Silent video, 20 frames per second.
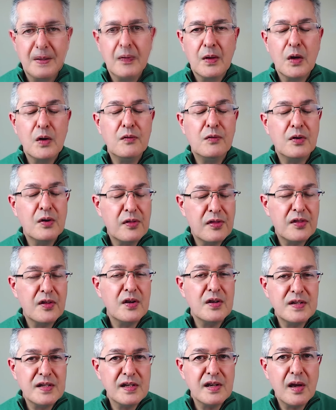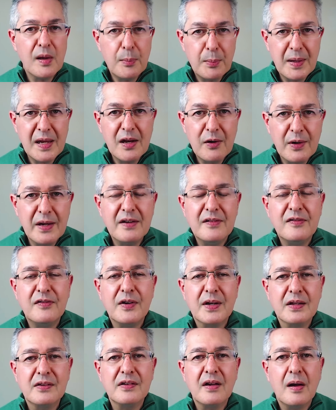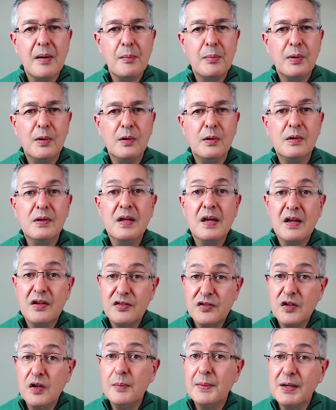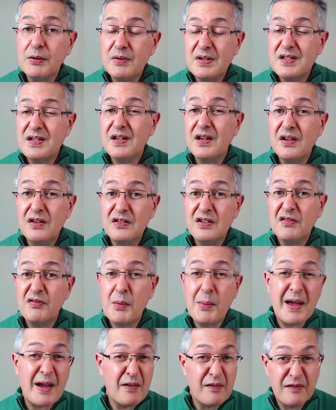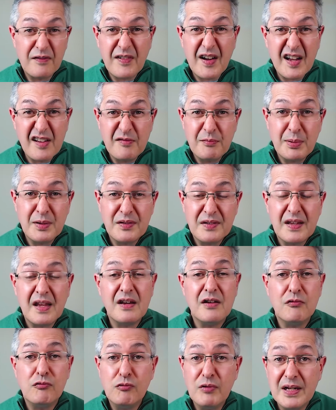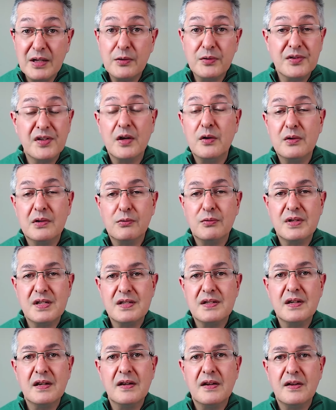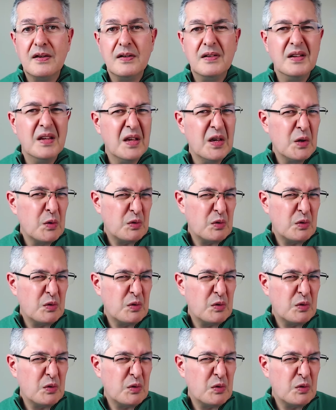Over a 30-year period, for example, assuming returns of about 5% real total return,